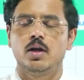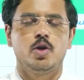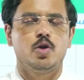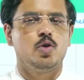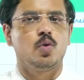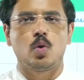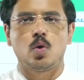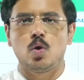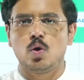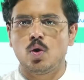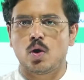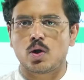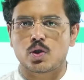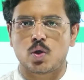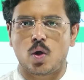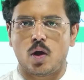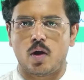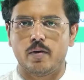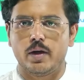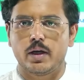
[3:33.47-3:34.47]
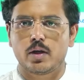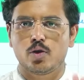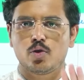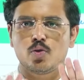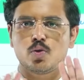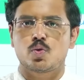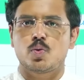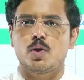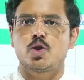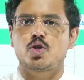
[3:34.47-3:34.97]
you could not solve it, you
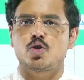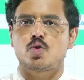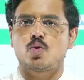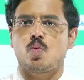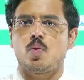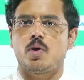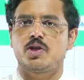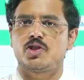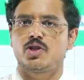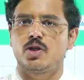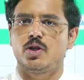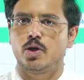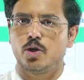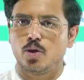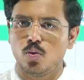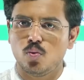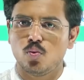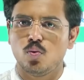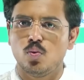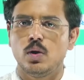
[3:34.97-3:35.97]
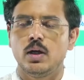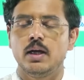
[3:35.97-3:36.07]
switched to question 2.